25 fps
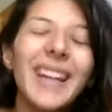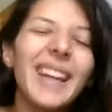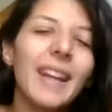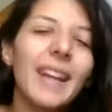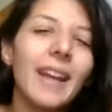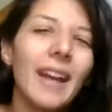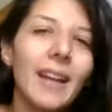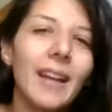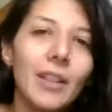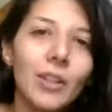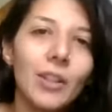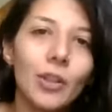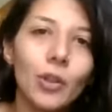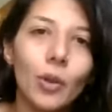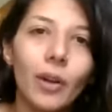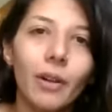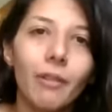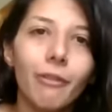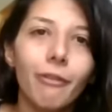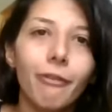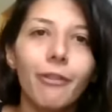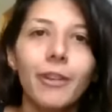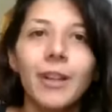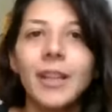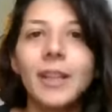again, you are
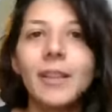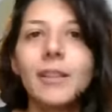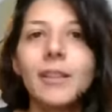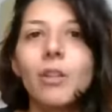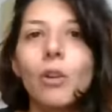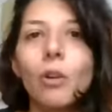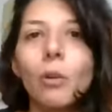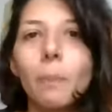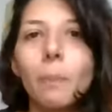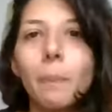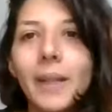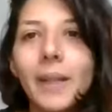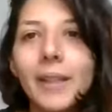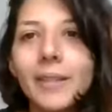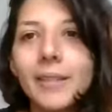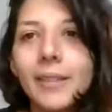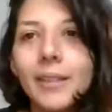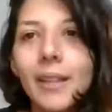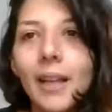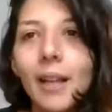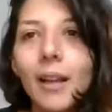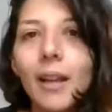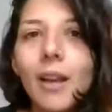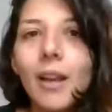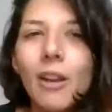feeding your
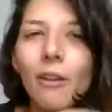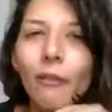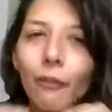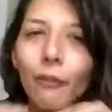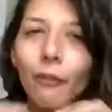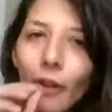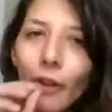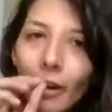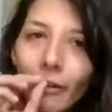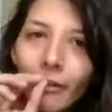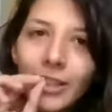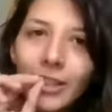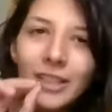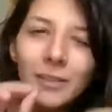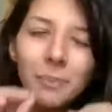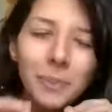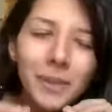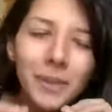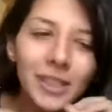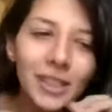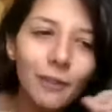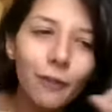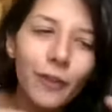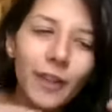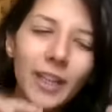pixel very
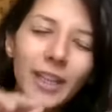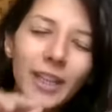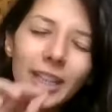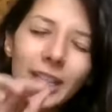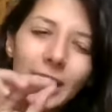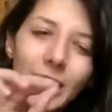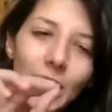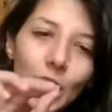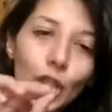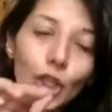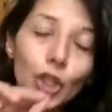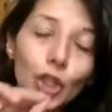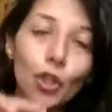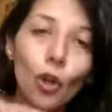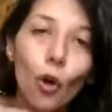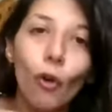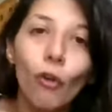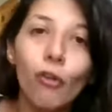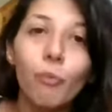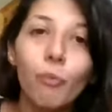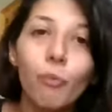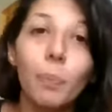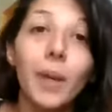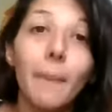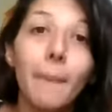specific niche
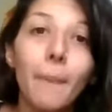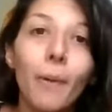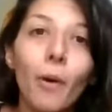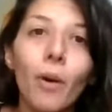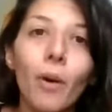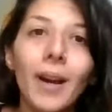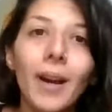of people,